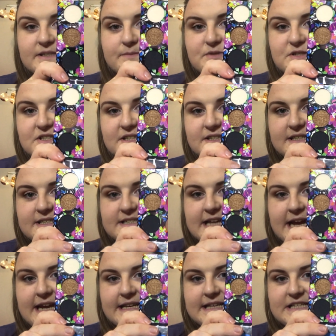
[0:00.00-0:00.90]
So I'm just going to
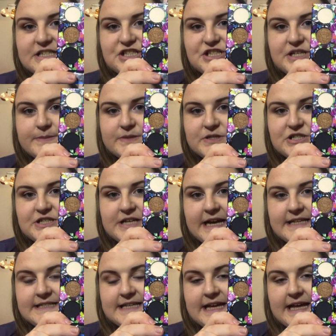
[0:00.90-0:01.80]
take this shimmer
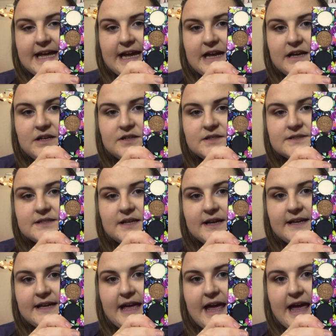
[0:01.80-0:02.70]
shade here. It looks
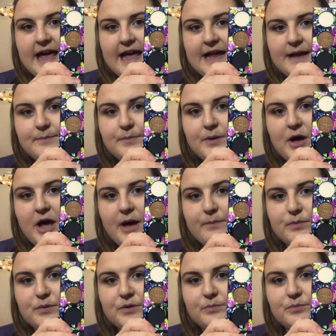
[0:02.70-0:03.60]
like a
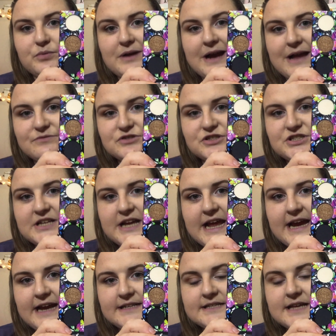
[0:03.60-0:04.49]
purple brown
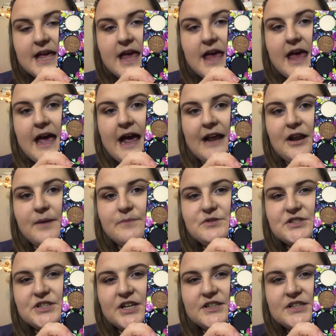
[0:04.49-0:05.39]
shade, and
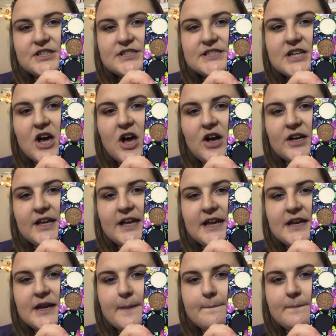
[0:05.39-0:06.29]
I'm just going to
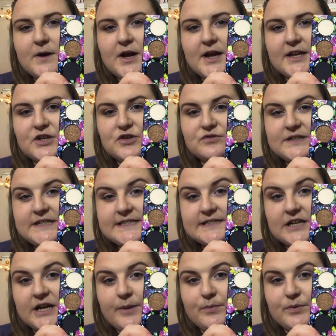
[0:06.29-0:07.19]
darken my
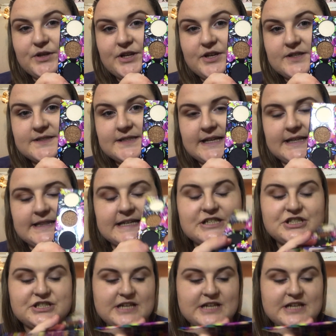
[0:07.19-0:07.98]
crease up using this